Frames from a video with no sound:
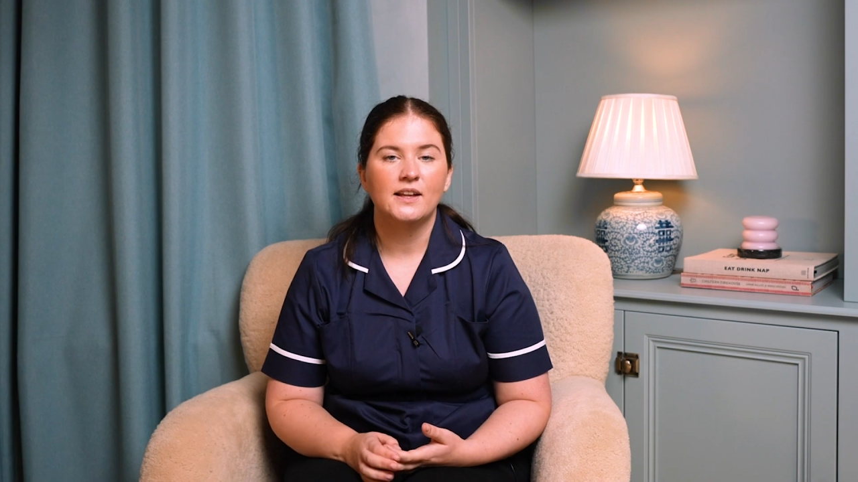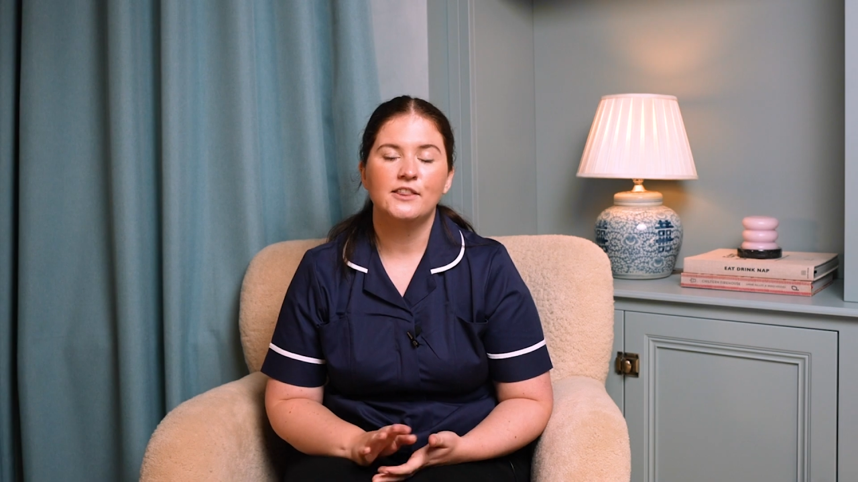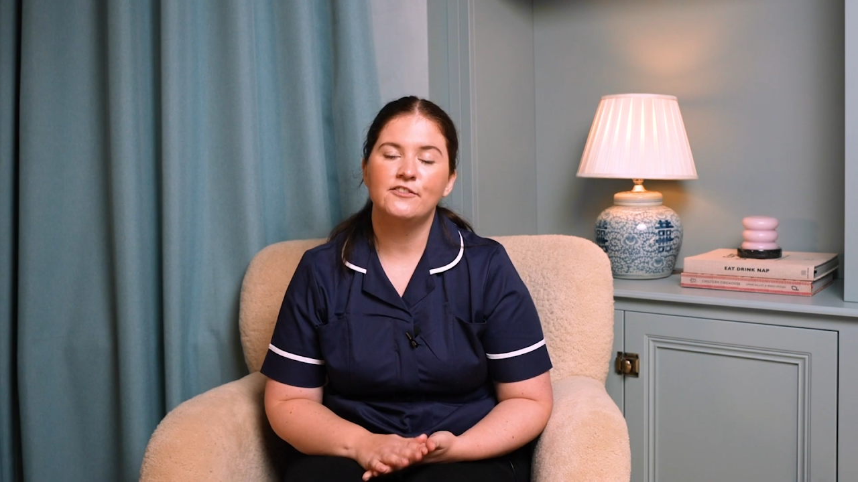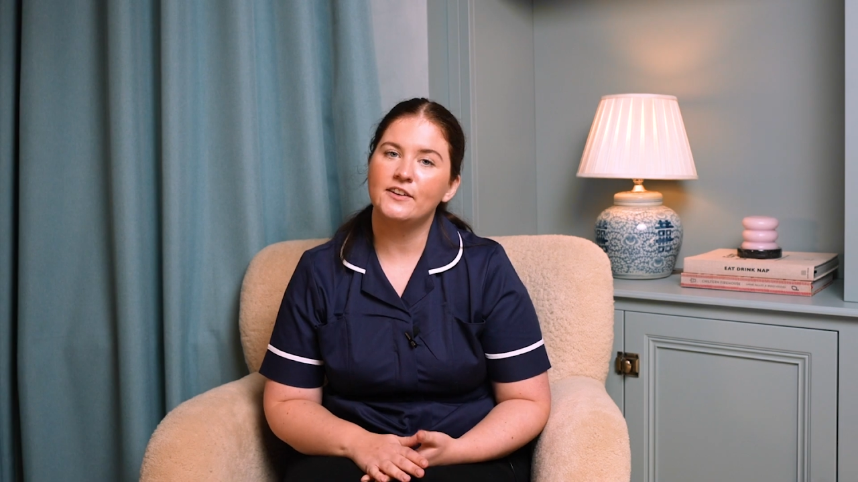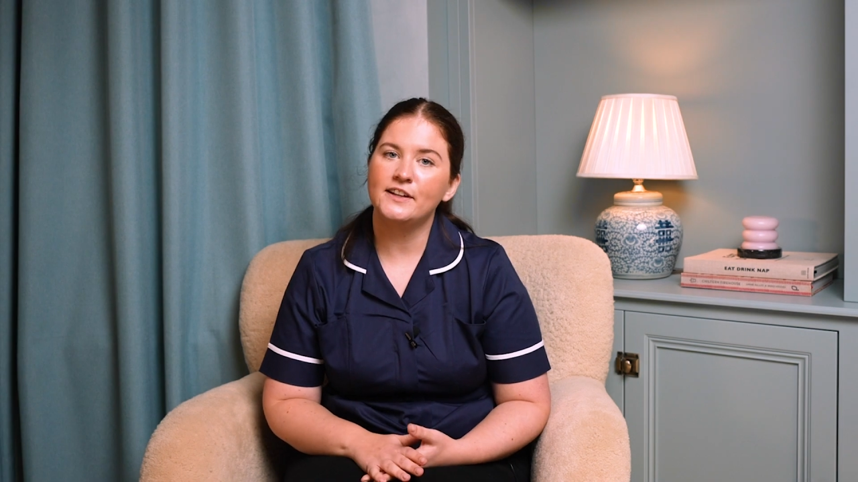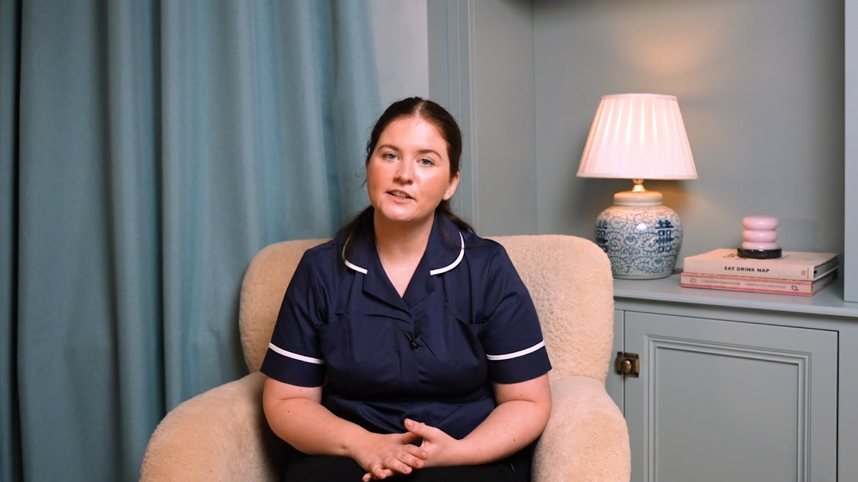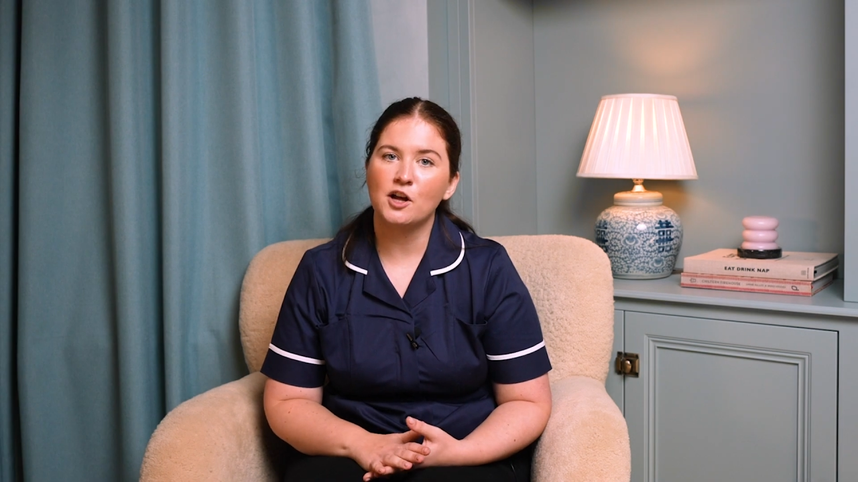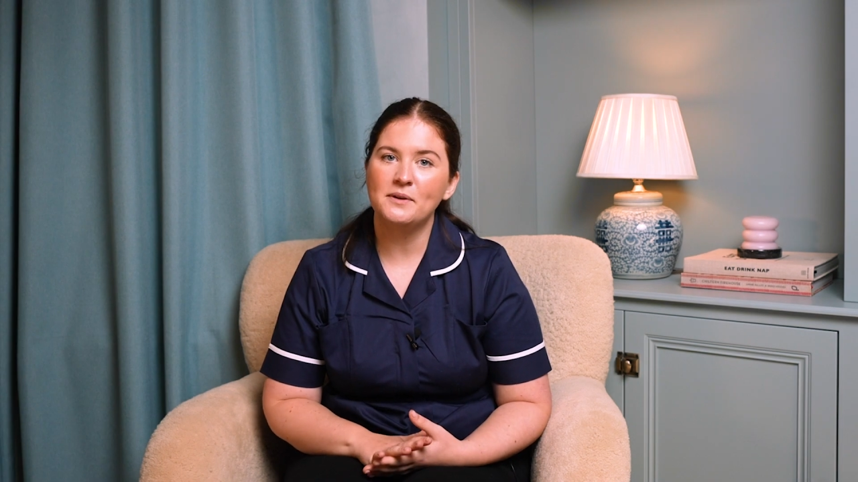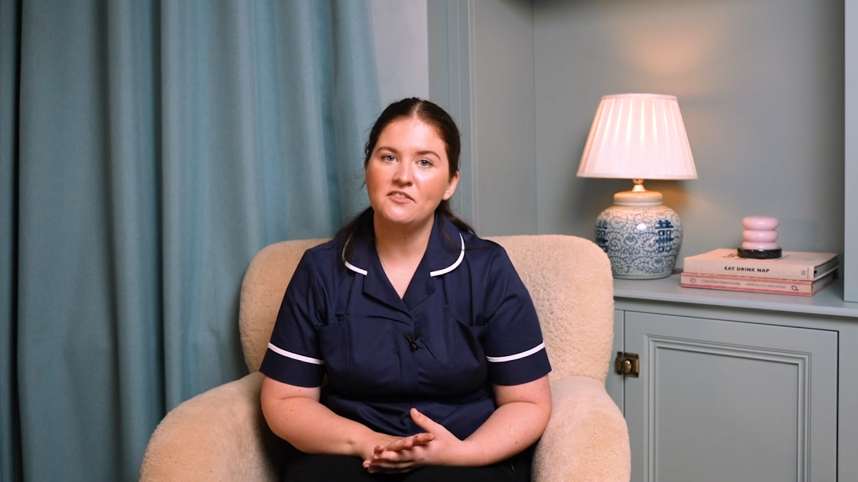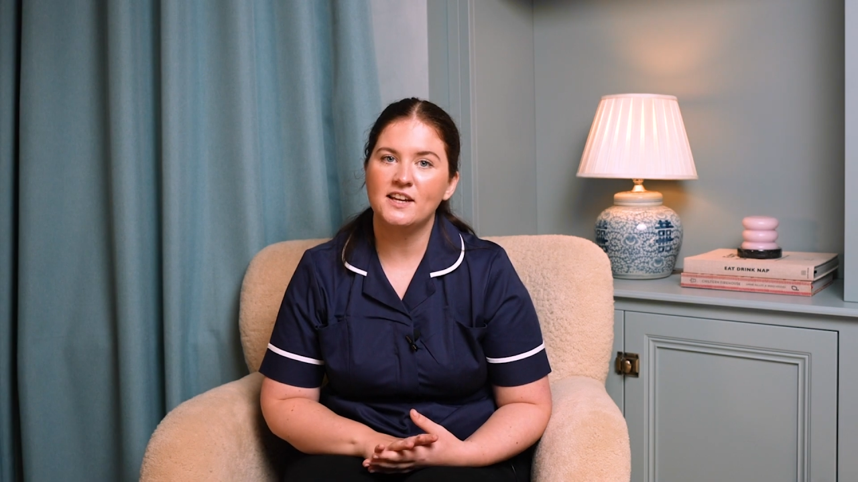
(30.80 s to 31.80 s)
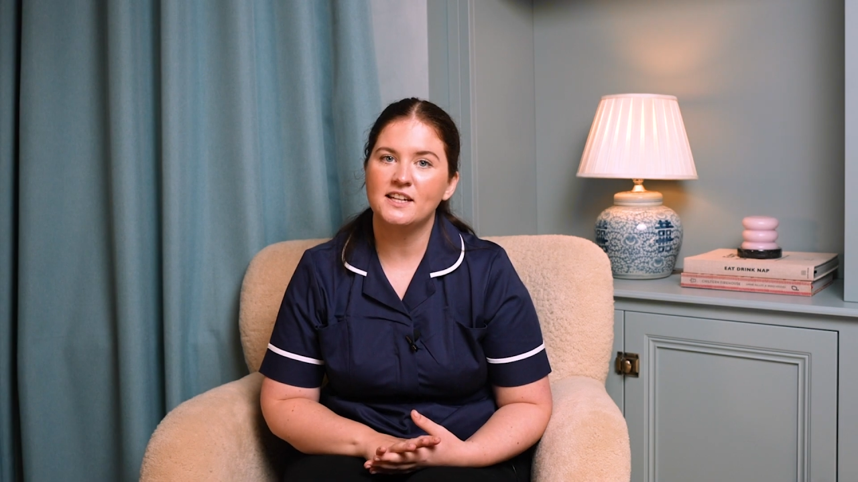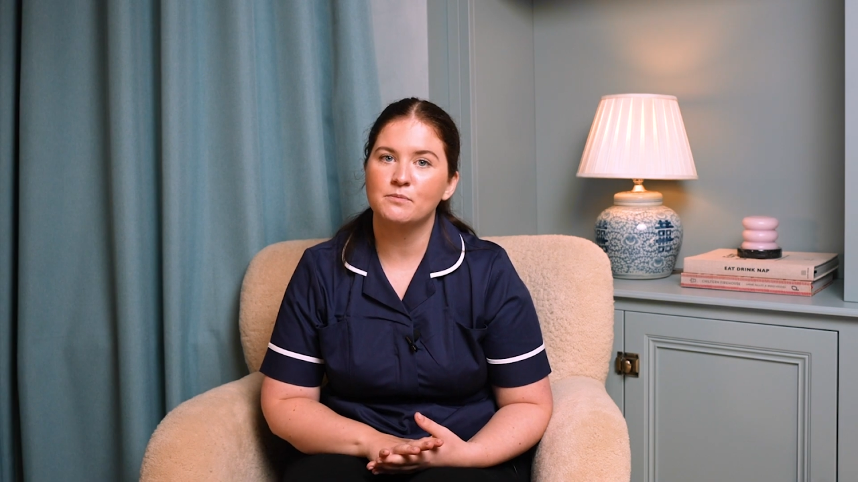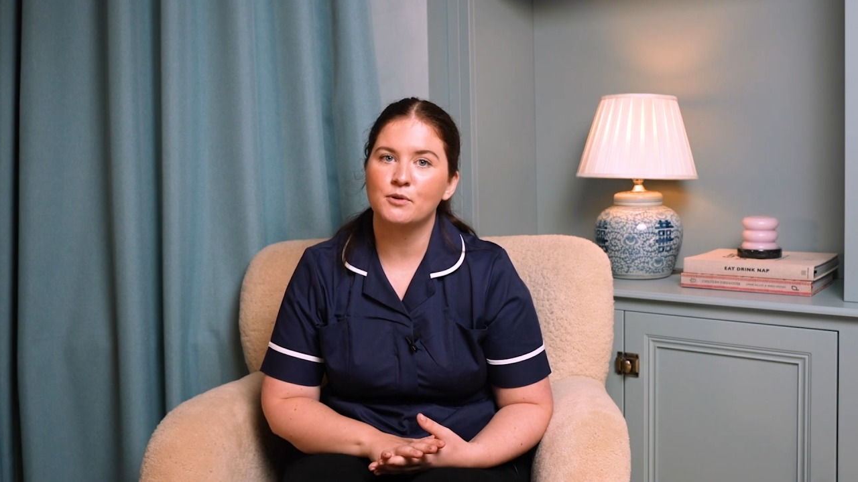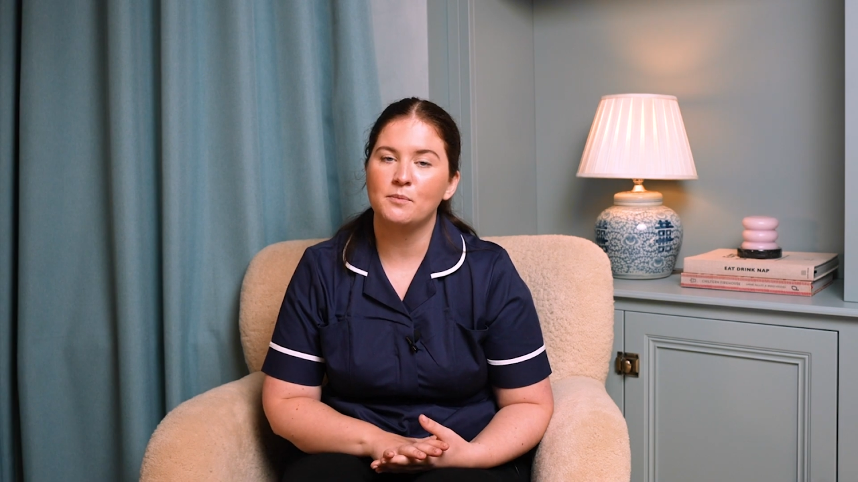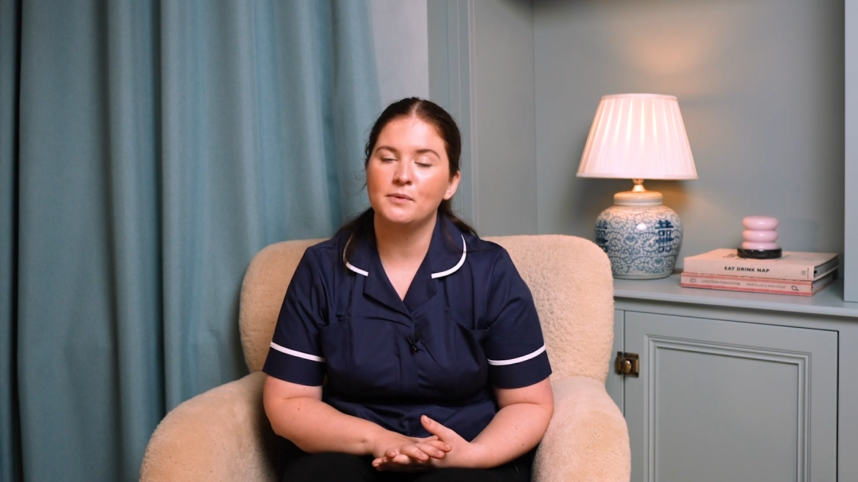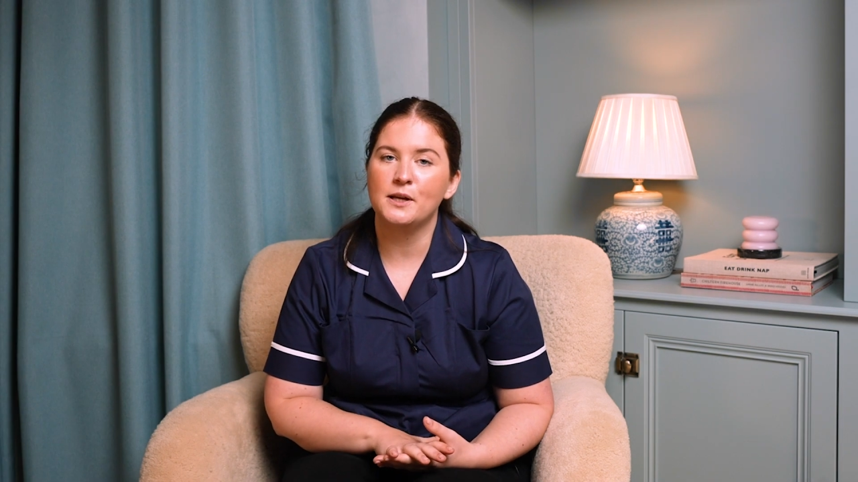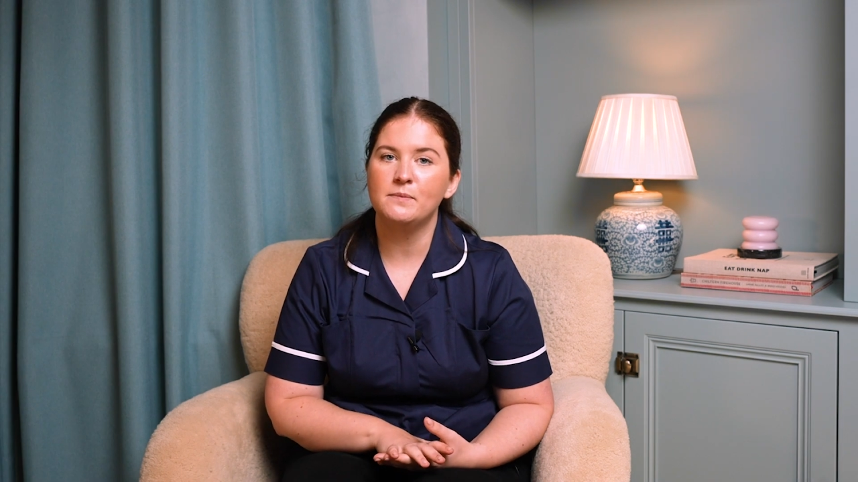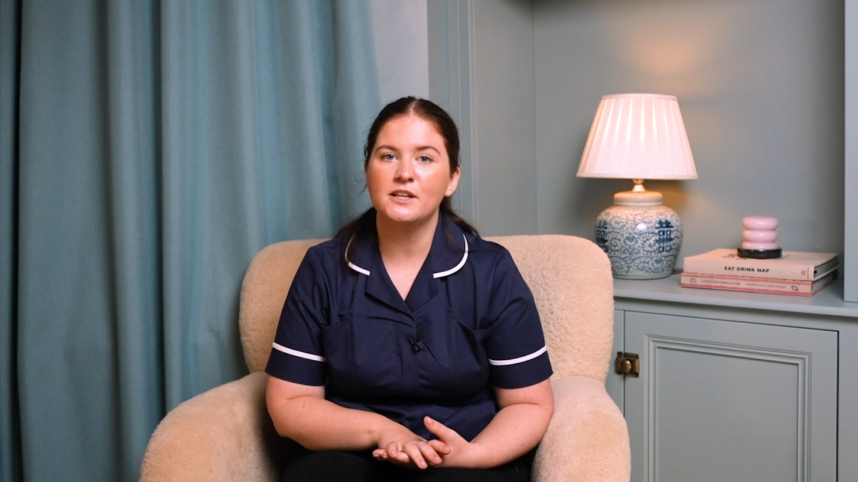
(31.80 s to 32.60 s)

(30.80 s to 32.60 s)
The first common feeding problem